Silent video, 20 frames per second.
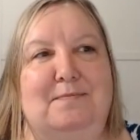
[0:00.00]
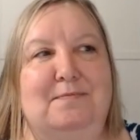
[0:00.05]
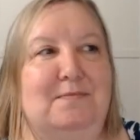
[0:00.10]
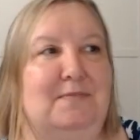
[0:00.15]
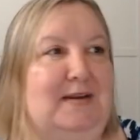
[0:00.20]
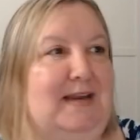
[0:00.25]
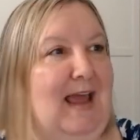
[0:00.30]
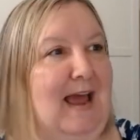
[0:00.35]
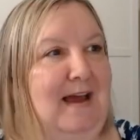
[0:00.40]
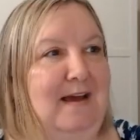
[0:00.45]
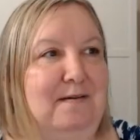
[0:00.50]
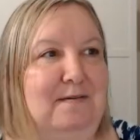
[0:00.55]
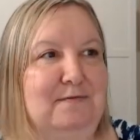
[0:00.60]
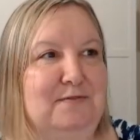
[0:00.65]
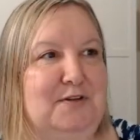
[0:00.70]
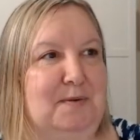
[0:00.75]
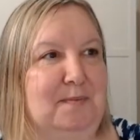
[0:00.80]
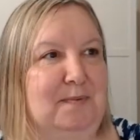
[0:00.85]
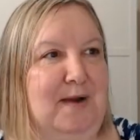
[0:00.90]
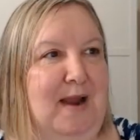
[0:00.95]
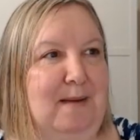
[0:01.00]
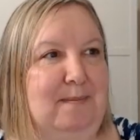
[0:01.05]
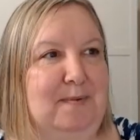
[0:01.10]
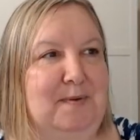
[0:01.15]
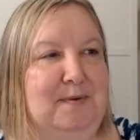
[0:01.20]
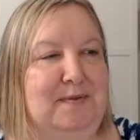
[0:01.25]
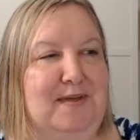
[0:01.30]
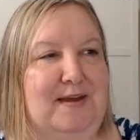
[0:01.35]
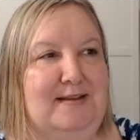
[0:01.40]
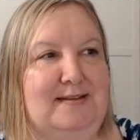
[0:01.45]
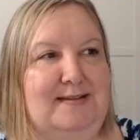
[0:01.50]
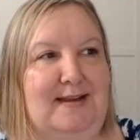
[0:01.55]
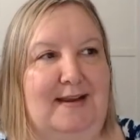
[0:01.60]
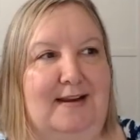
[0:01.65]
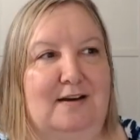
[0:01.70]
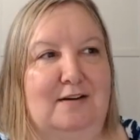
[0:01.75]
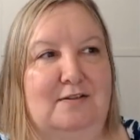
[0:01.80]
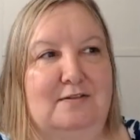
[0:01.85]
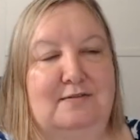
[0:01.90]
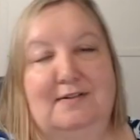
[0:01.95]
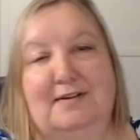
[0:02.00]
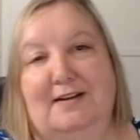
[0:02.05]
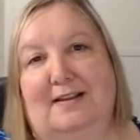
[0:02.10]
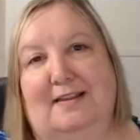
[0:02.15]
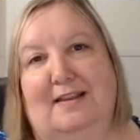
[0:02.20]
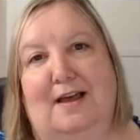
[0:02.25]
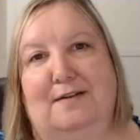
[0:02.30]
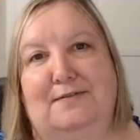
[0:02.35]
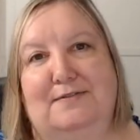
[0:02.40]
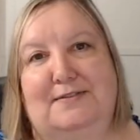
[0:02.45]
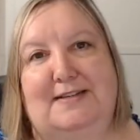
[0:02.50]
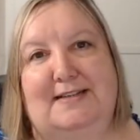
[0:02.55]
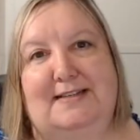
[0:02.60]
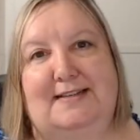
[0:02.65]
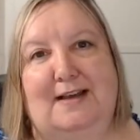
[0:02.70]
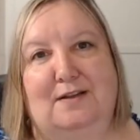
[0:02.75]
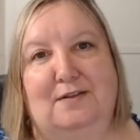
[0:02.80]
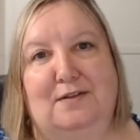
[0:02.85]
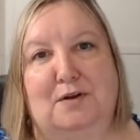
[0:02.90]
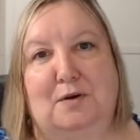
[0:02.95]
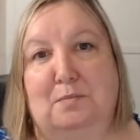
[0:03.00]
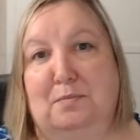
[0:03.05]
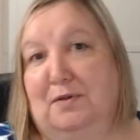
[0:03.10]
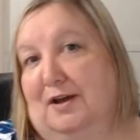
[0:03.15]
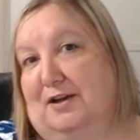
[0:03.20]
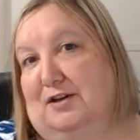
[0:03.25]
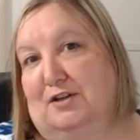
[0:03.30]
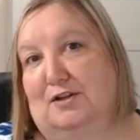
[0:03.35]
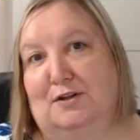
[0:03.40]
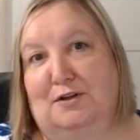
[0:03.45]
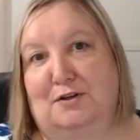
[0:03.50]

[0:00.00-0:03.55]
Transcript: yeah, super happy with that sale. Love to sell little plush. They're